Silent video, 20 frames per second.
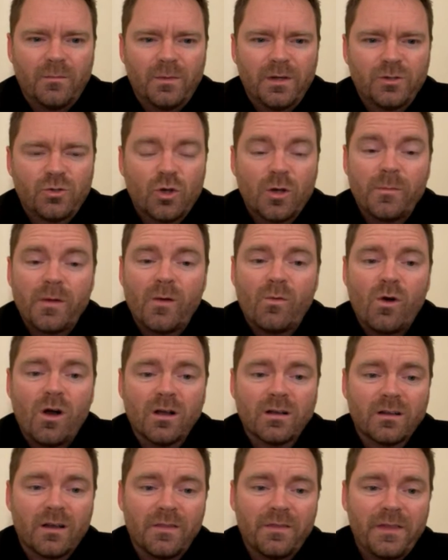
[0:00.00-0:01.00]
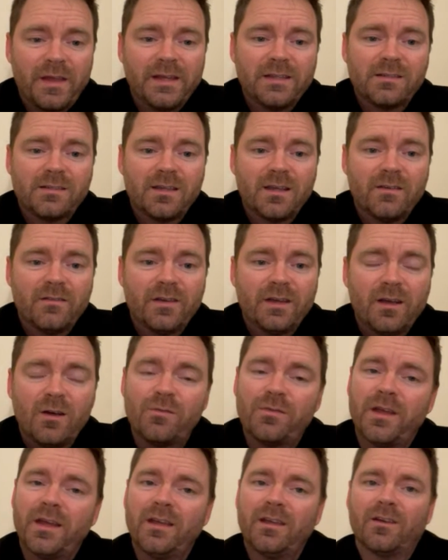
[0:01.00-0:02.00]
Enjoyed my walk on Thanksgiving. Oh,
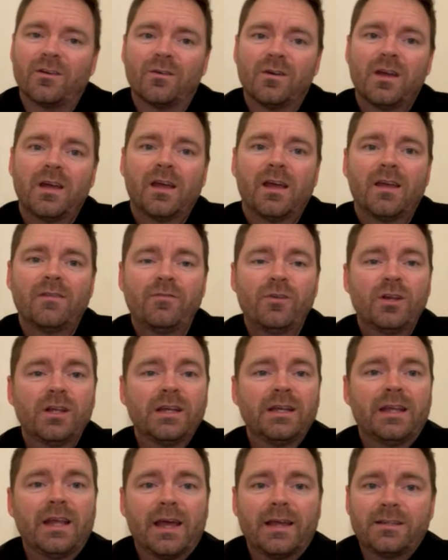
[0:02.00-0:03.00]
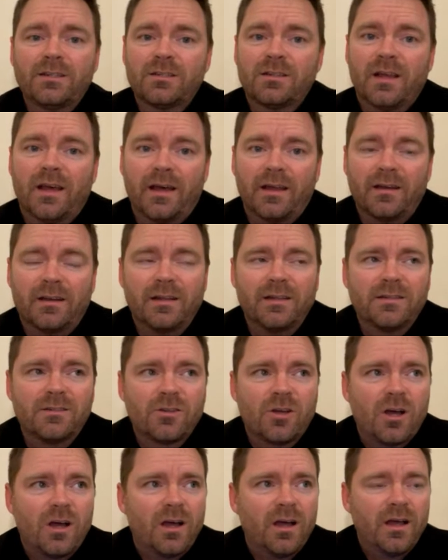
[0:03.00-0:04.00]
thank you. if you didn't catch that, it's
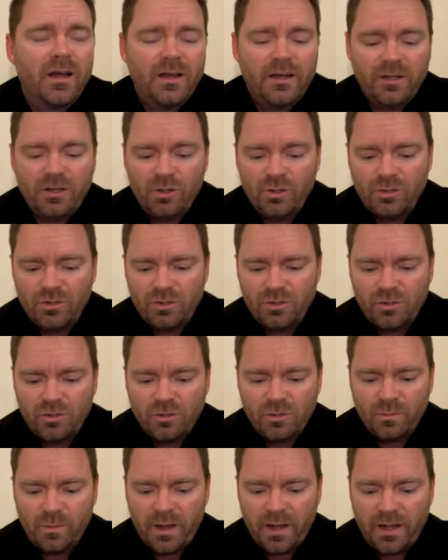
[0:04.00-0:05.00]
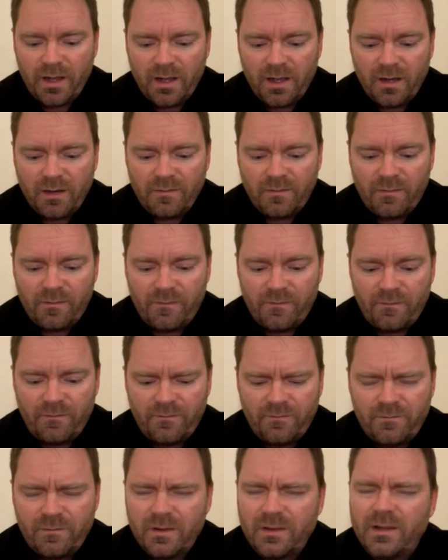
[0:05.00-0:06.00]
on YouTube, and
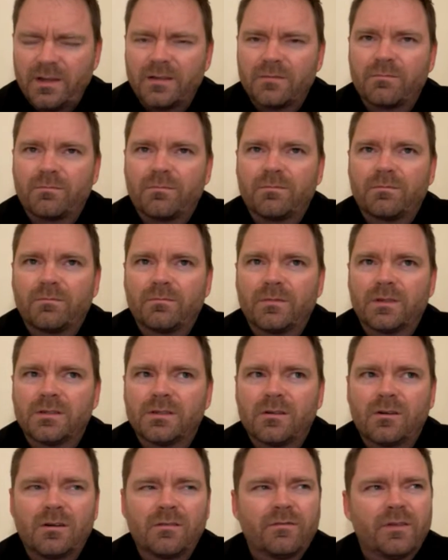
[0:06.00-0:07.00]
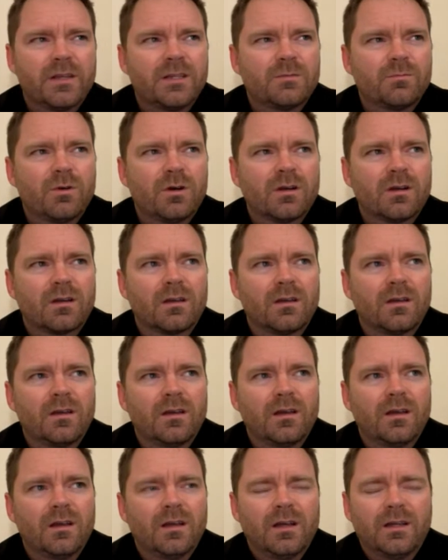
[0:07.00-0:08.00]
I think is it on Facebook?
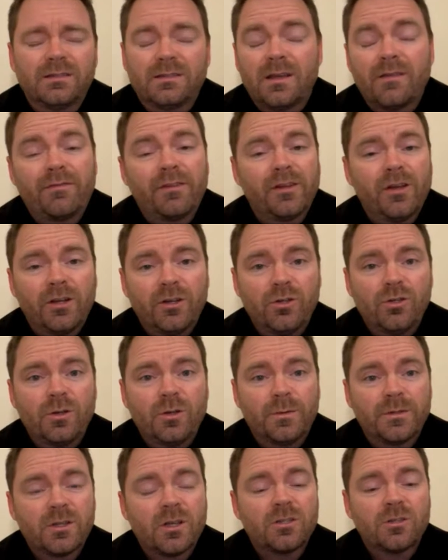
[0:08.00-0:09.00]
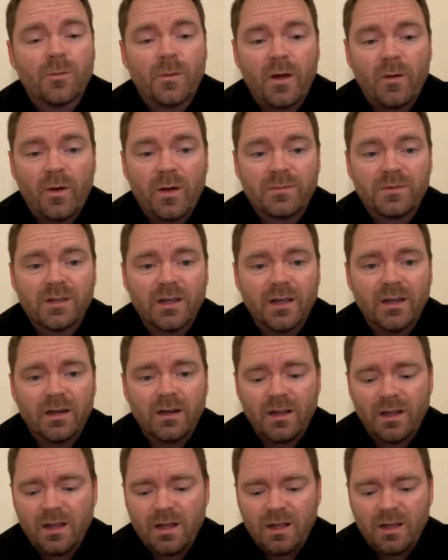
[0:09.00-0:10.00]
It's definitely on YouTube. It's also on my website.
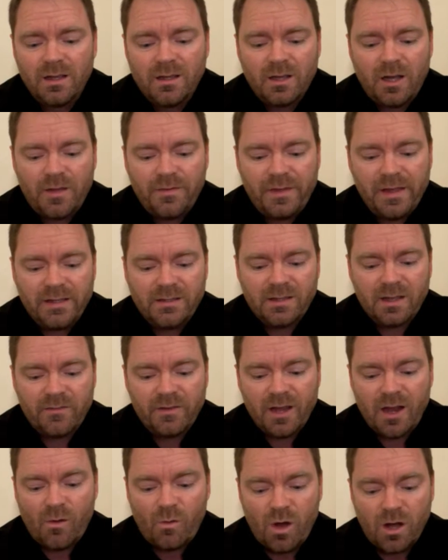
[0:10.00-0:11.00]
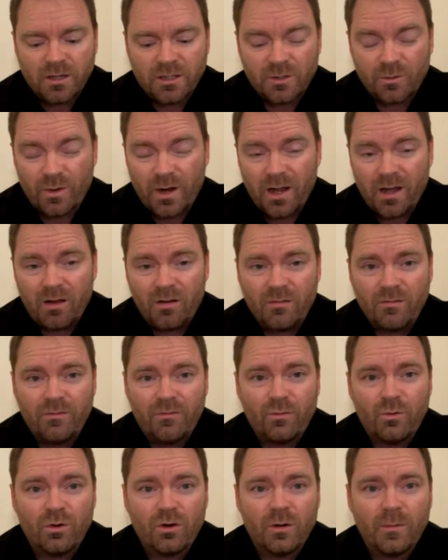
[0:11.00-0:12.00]
On Thanksgiving, I walked around
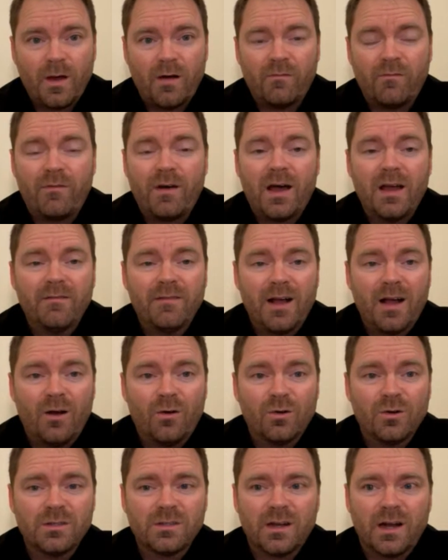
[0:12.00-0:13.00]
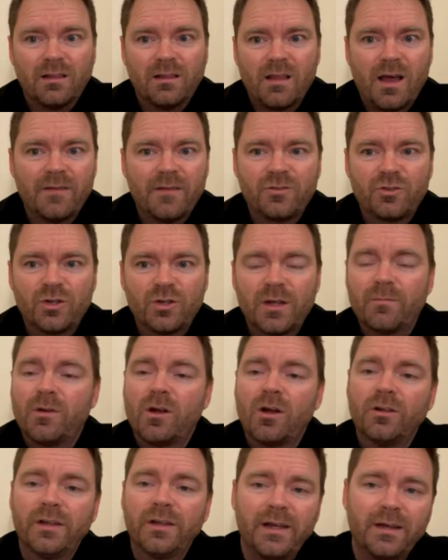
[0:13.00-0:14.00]
for about 5 hours, and I live streamed
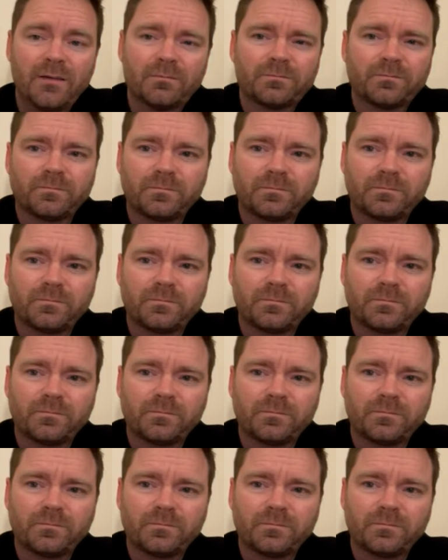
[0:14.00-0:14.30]
all day,